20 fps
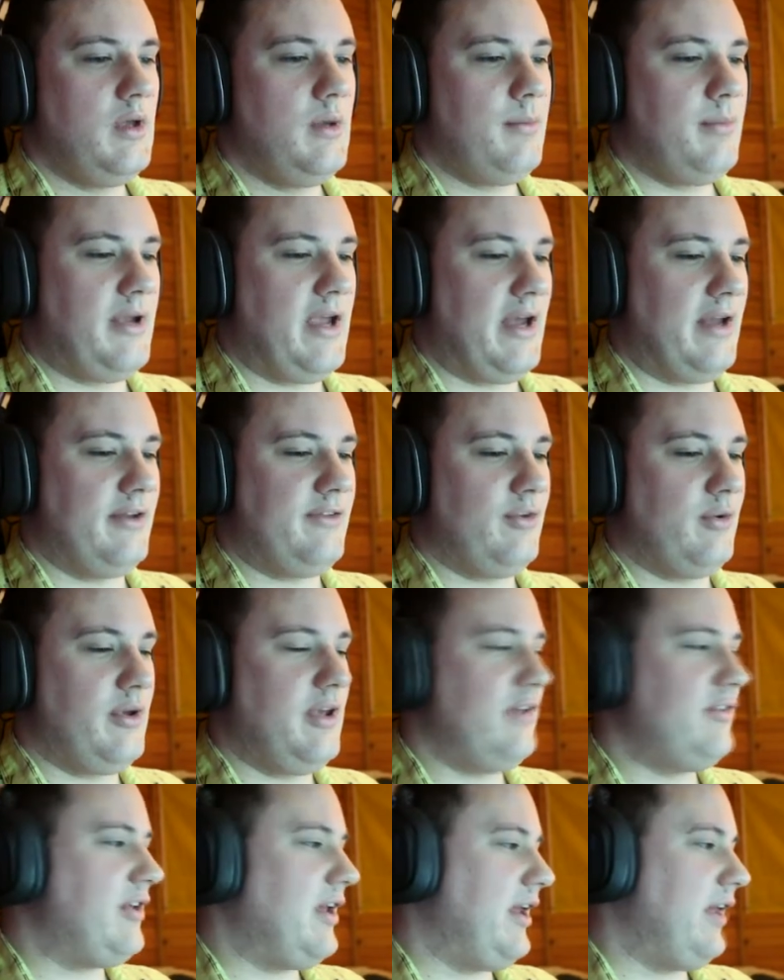But yeah, so
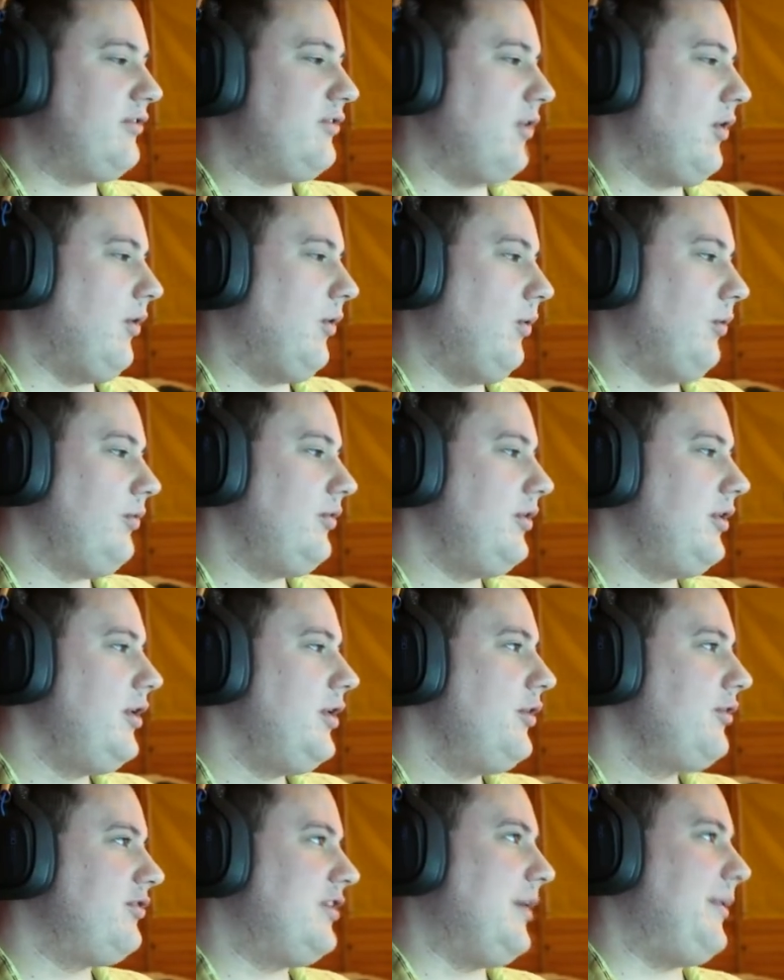he's saying he's cold.
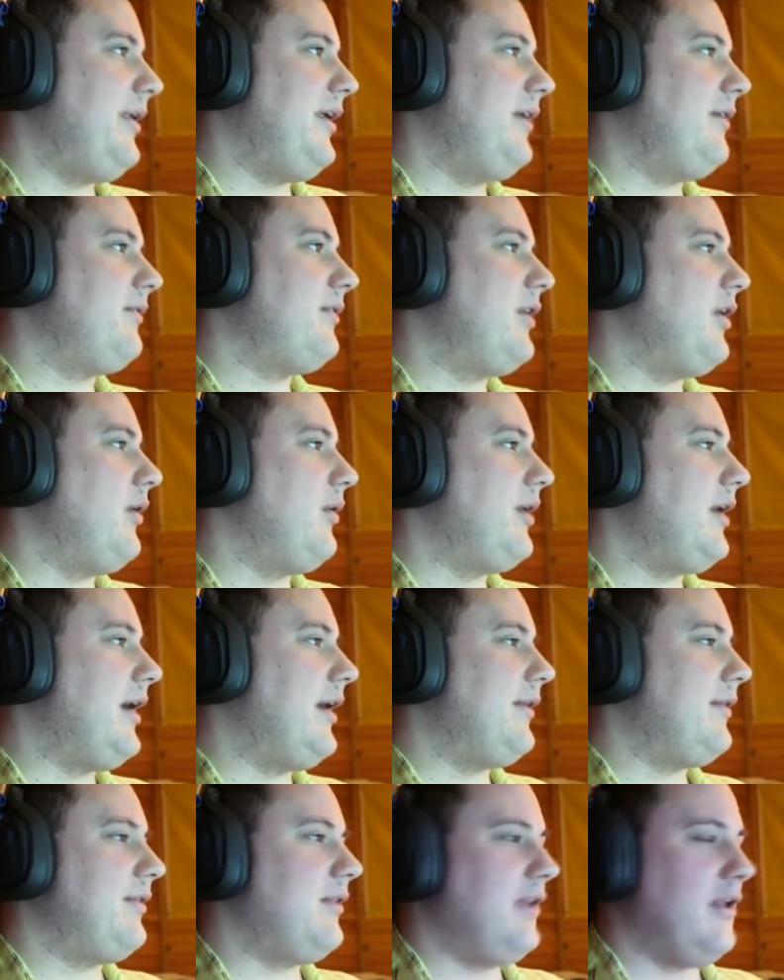So now we need to go
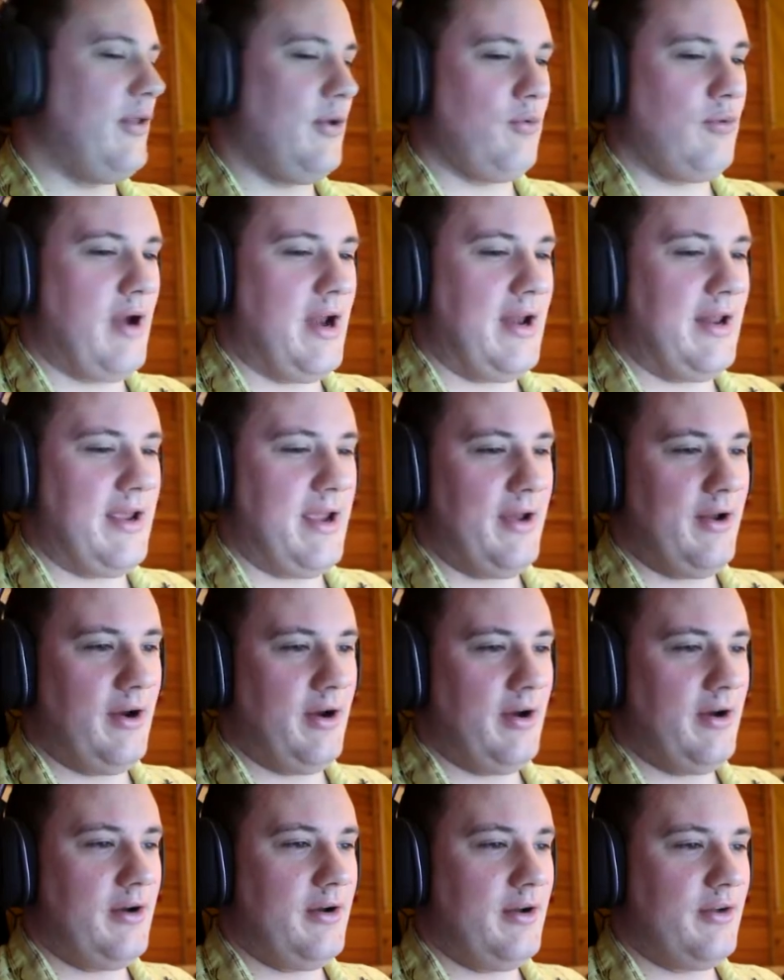get another
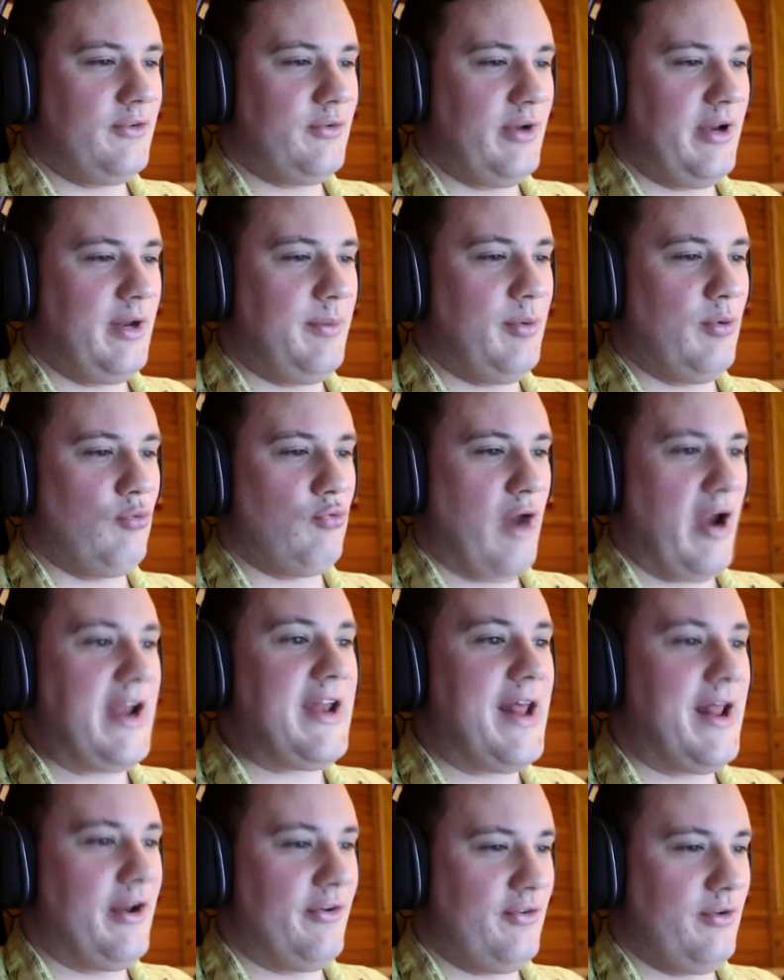radiator. So I need to put
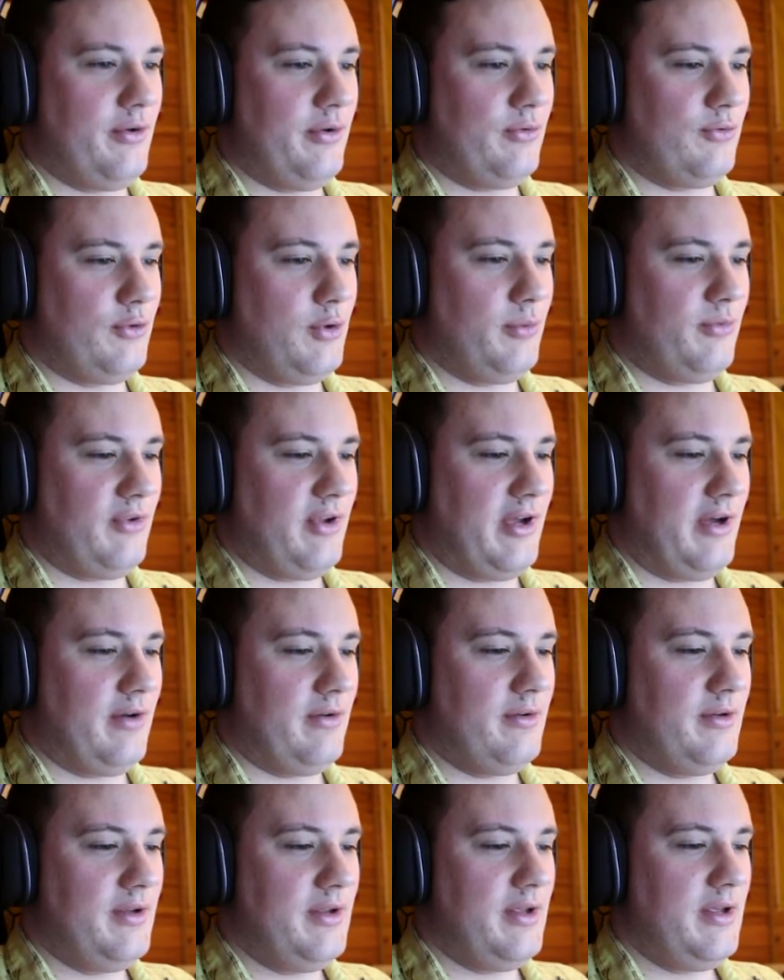radiators on these rooms
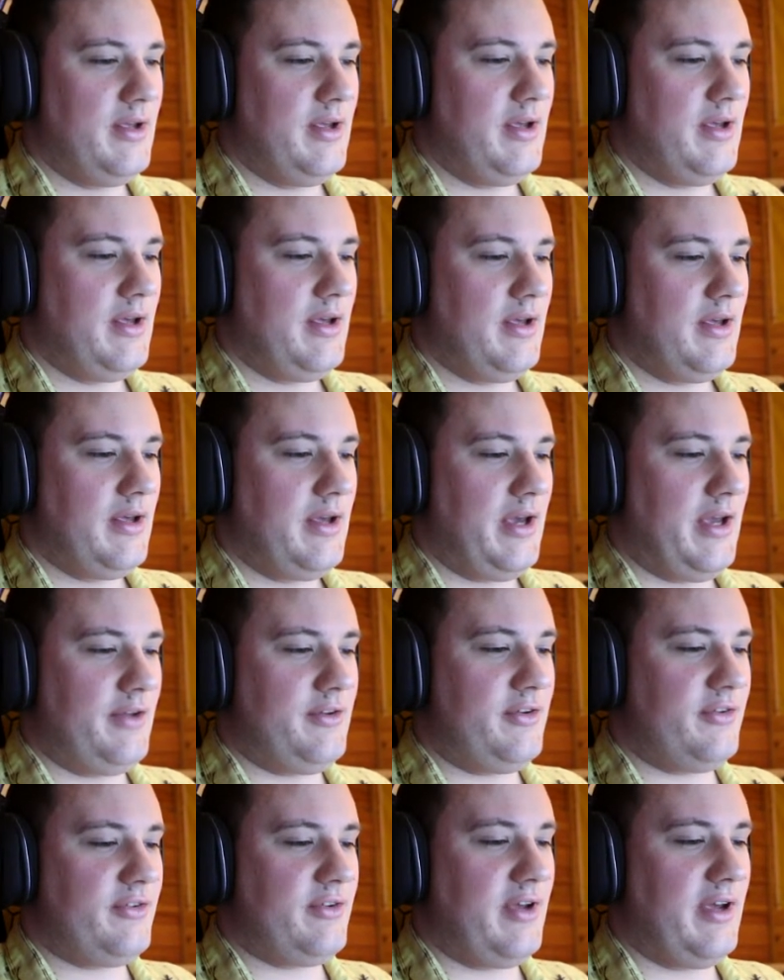now. It
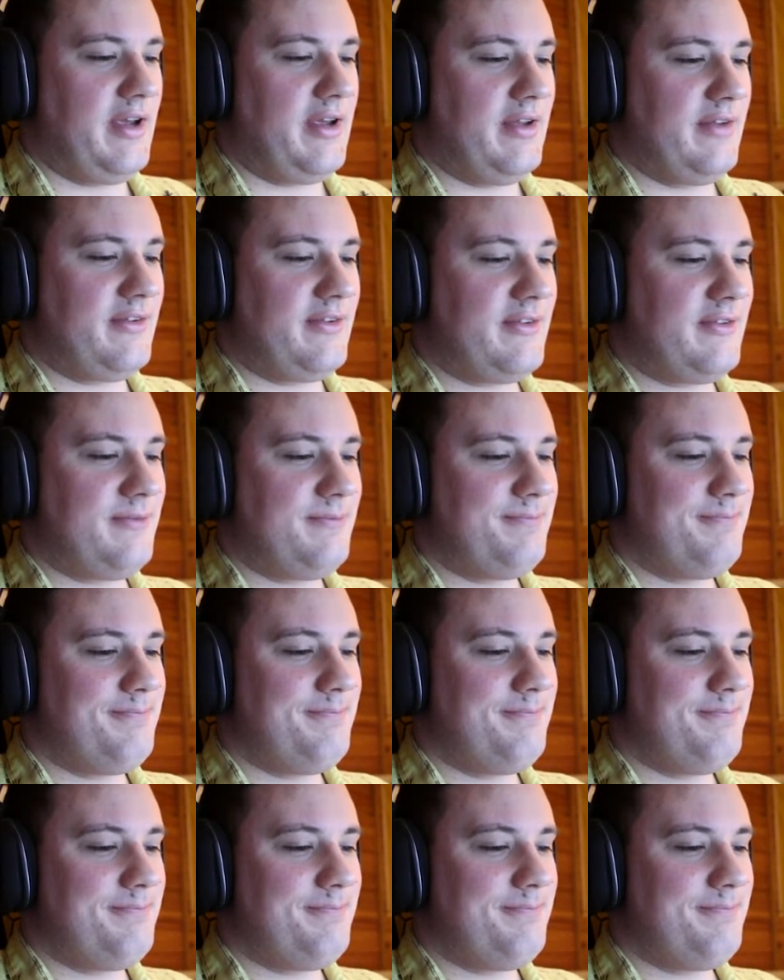gets...